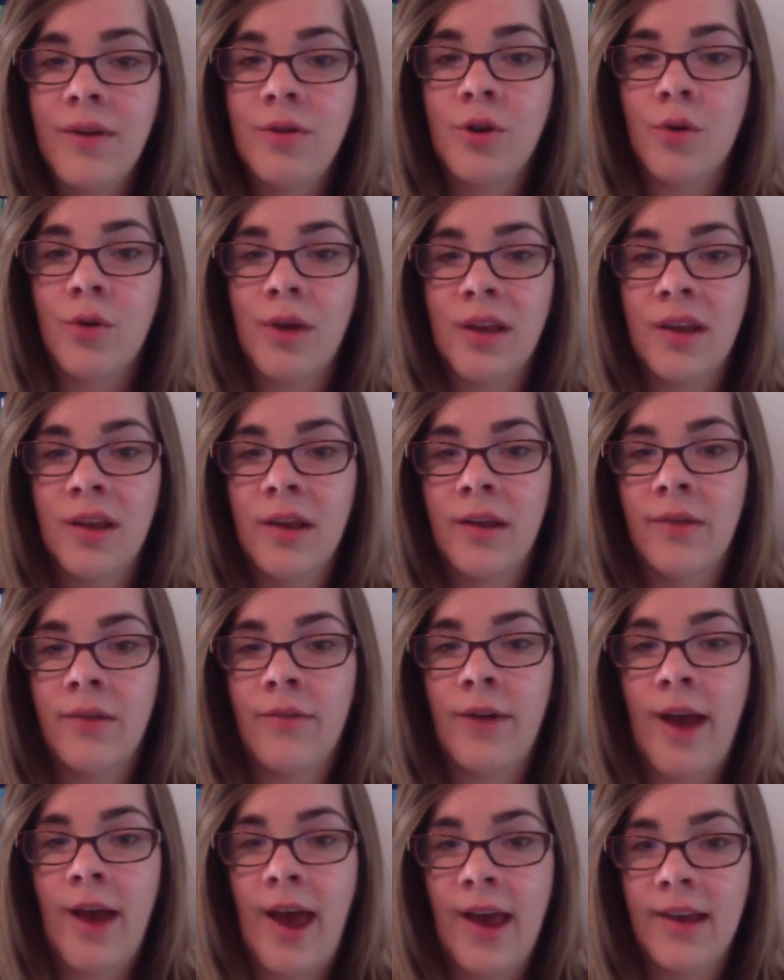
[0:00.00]
choices
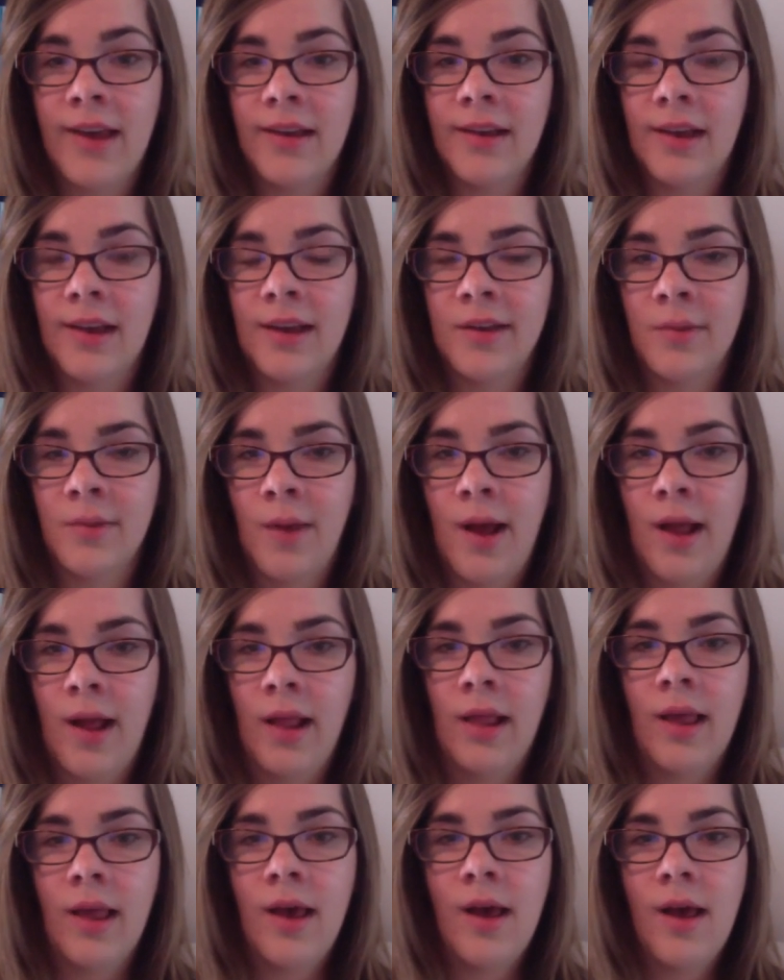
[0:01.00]
for S as
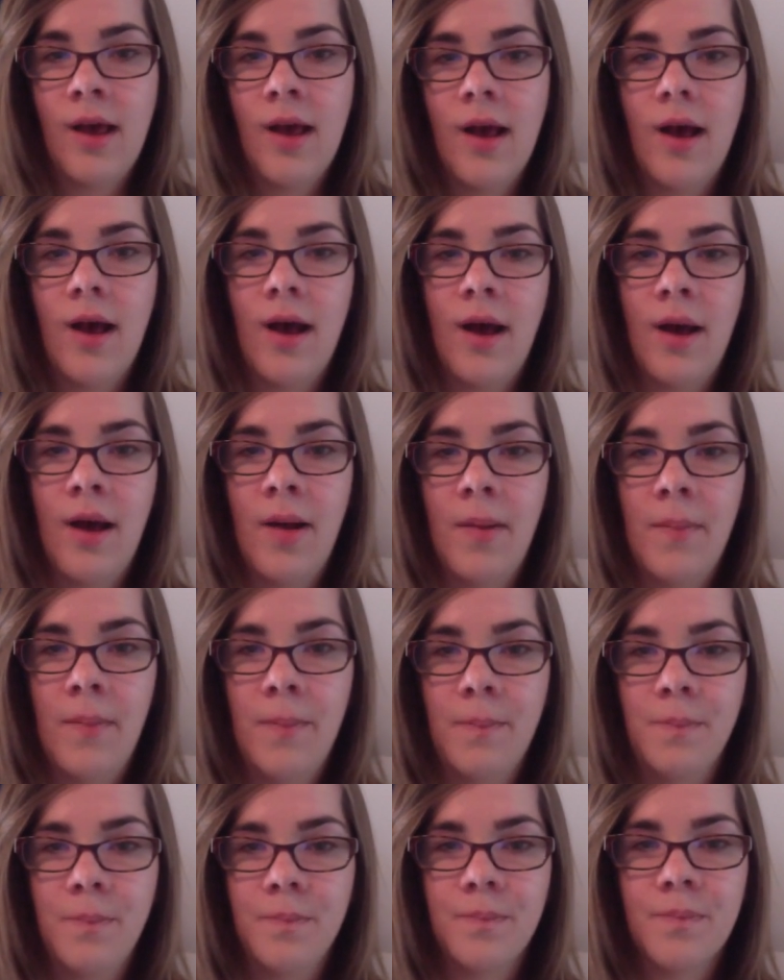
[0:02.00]
well,
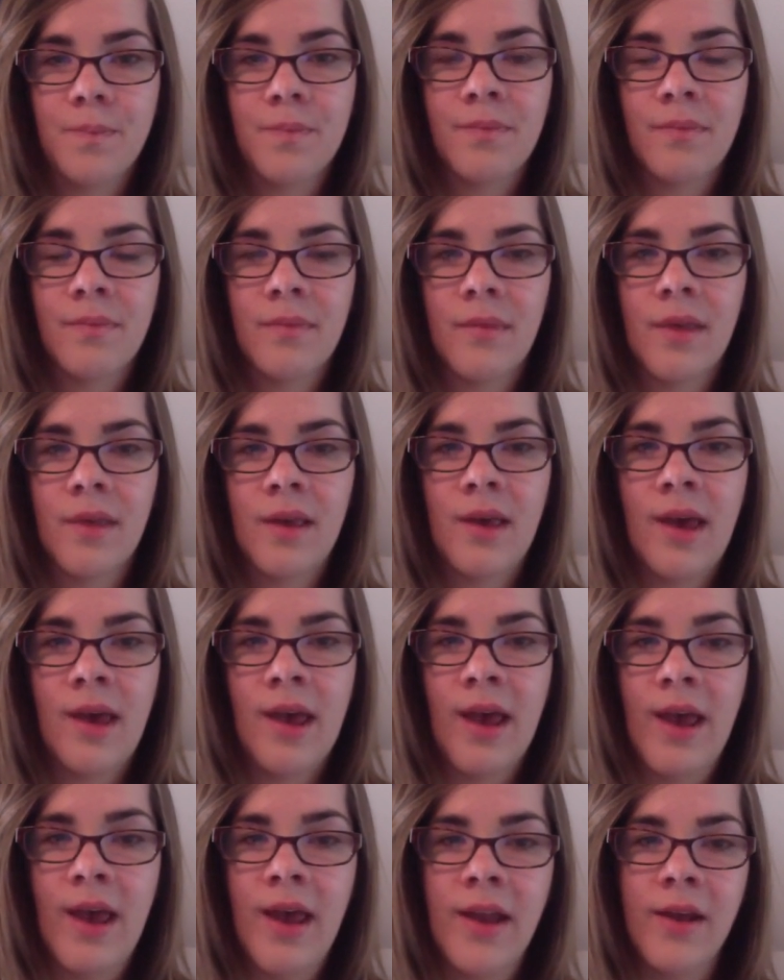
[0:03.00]
and
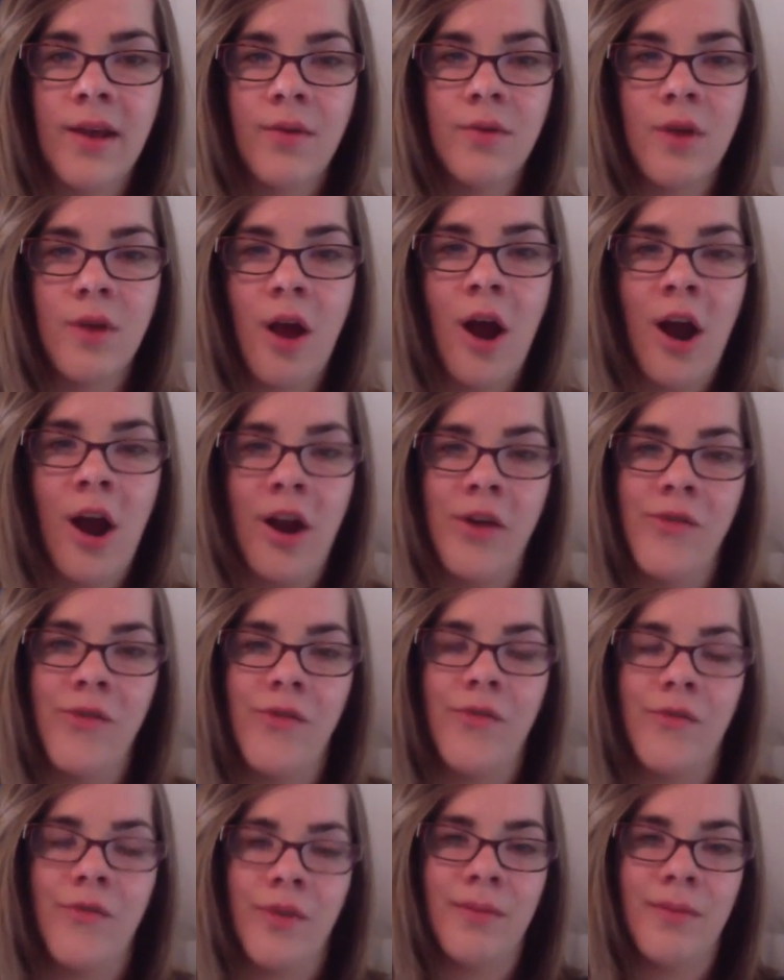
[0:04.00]
it was hard for